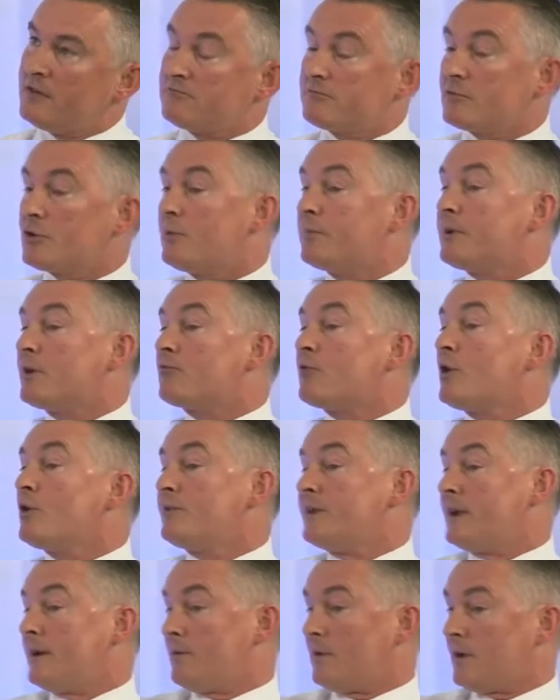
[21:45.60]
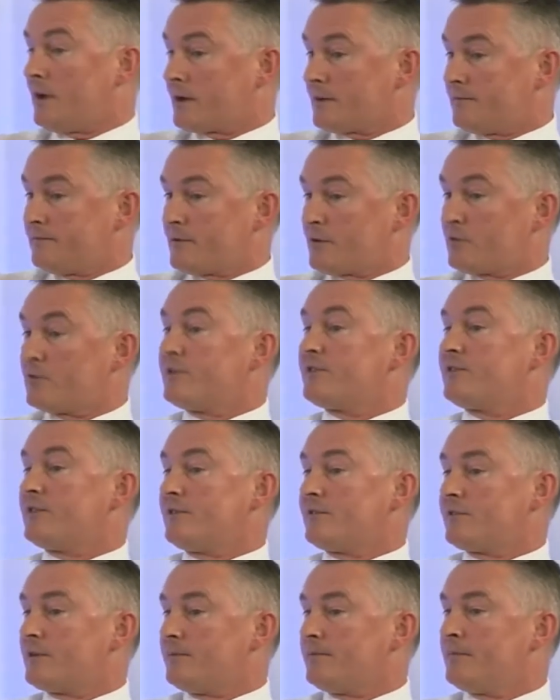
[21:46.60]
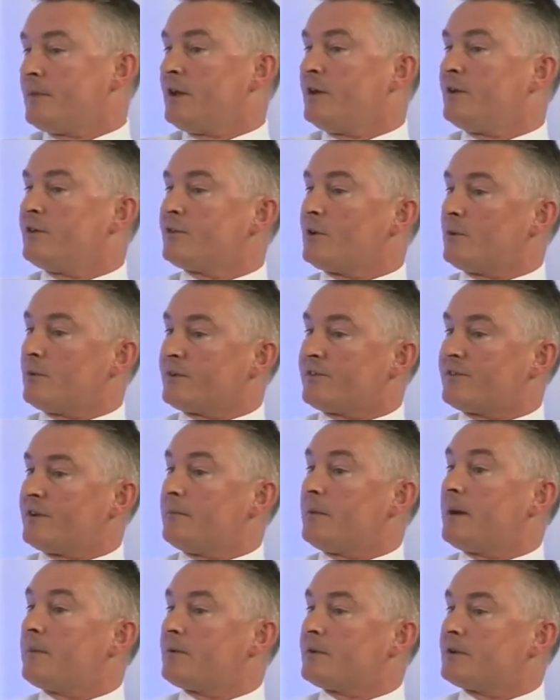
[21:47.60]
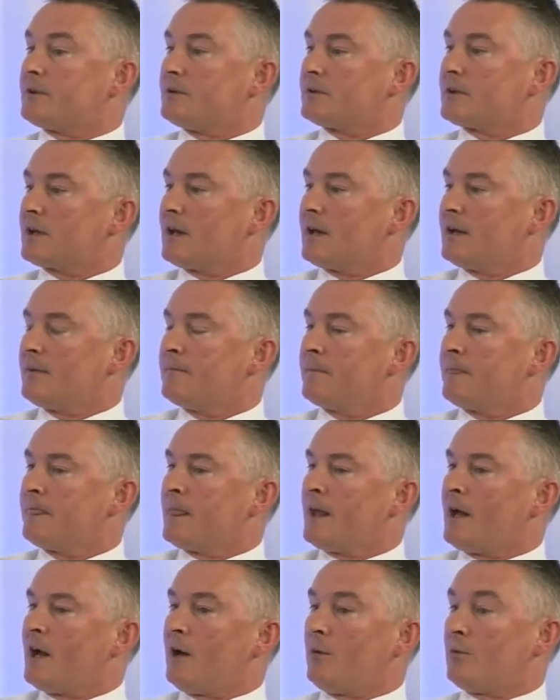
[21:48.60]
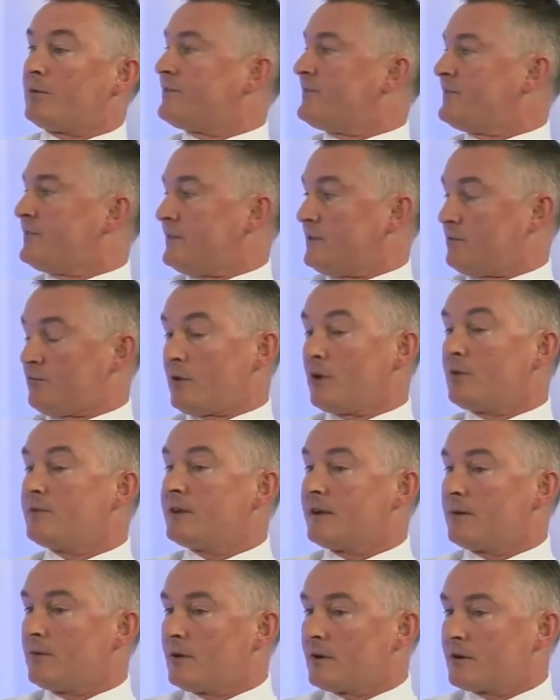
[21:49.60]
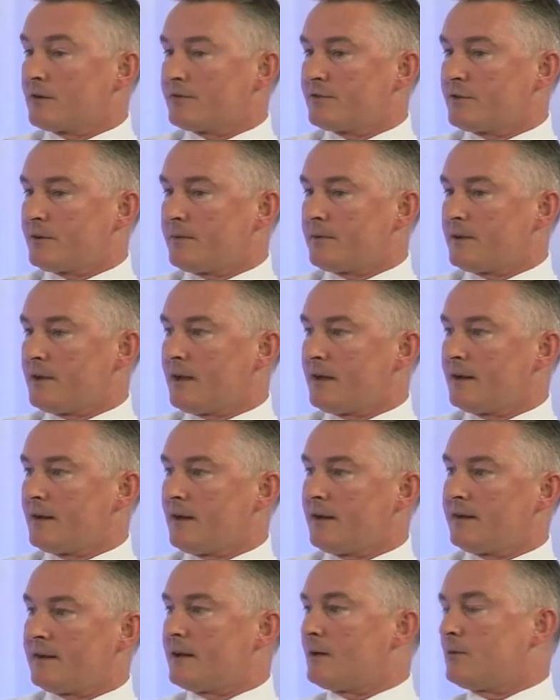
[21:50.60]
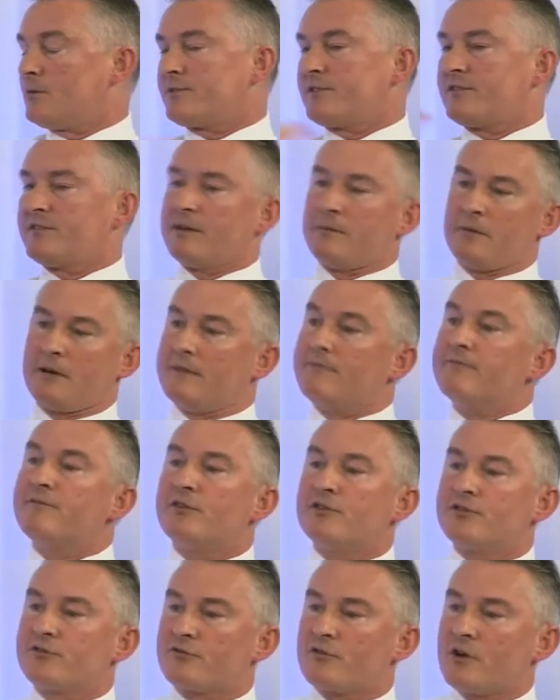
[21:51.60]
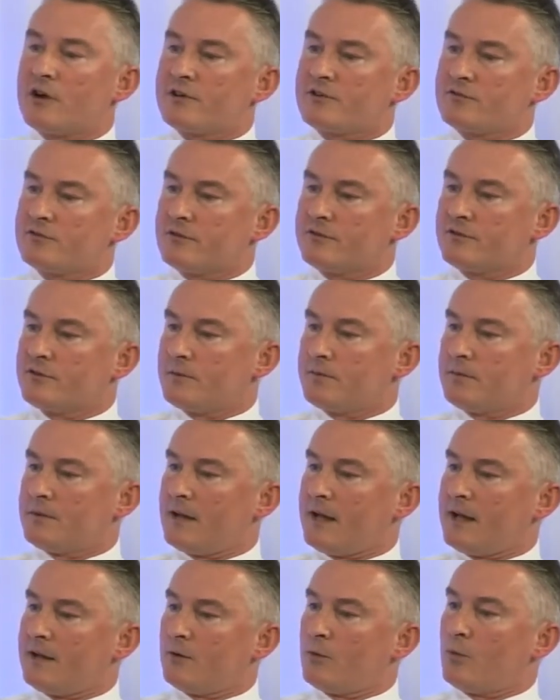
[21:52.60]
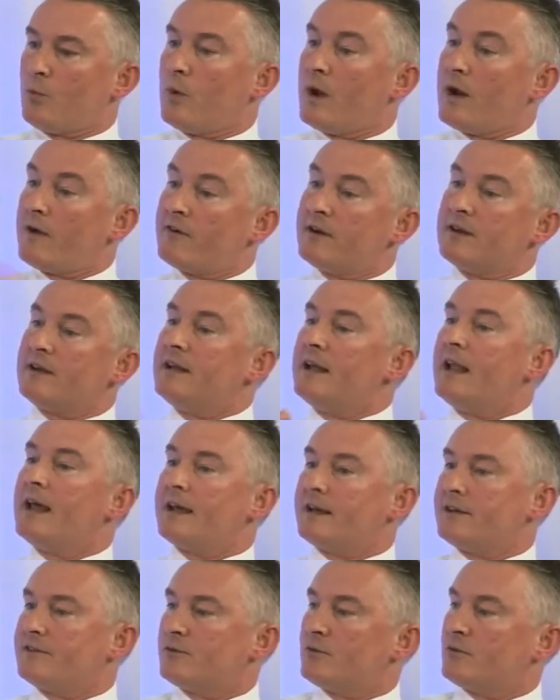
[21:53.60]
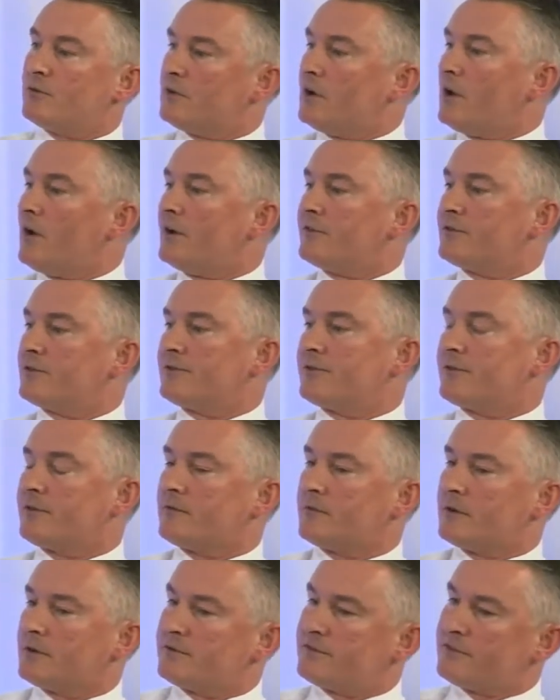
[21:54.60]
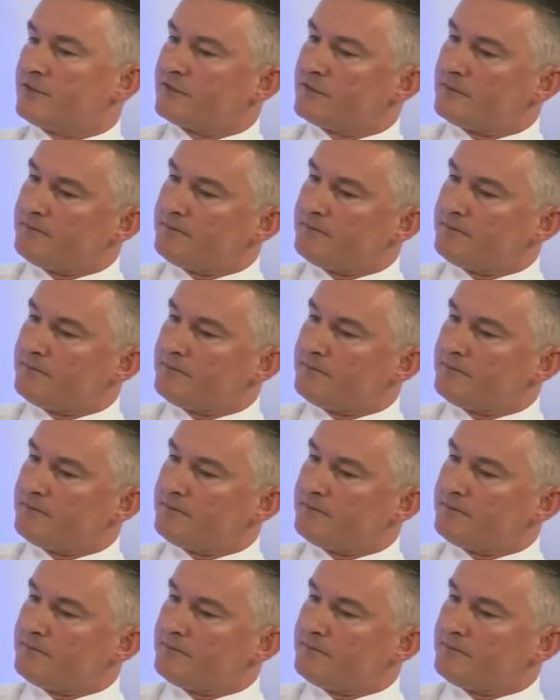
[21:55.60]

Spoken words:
Could be a road network, grid system. So I want to see a map of the UK. I want to see the road network on top of that, and then I want to see my infrastructure on top of that, or where it lays or lies onto the road system.